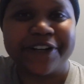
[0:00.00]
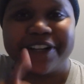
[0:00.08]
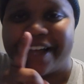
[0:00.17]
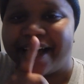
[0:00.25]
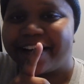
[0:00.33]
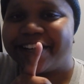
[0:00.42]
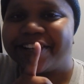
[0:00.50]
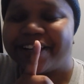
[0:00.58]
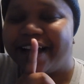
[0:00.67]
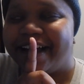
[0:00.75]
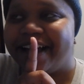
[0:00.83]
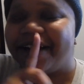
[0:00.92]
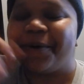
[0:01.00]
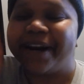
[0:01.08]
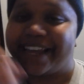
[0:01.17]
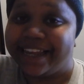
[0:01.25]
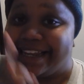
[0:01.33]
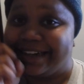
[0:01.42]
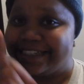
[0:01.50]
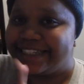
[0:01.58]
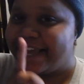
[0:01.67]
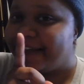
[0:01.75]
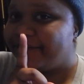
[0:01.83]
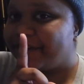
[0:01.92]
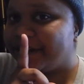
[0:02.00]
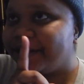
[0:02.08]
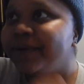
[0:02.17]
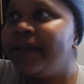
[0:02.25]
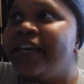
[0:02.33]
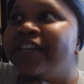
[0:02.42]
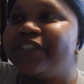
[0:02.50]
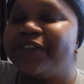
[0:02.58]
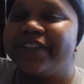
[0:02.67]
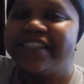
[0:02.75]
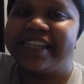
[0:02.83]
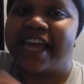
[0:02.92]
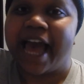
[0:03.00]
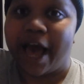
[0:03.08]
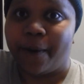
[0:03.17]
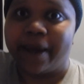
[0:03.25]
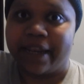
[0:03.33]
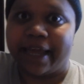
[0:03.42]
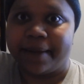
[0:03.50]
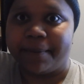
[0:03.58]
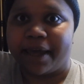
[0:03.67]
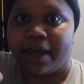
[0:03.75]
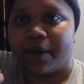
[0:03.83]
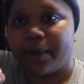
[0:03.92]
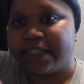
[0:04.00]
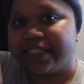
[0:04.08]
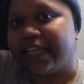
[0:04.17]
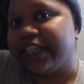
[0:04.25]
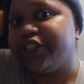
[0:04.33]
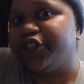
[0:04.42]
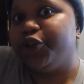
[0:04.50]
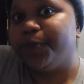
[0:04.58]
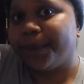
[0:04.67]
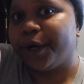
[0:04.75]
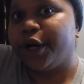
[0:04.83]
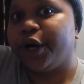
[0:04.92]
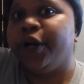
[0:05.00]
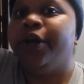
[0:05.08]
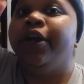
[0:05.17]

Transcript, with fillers: a, a, a what I eat in a day video so you can see how I like my egg whites, like super,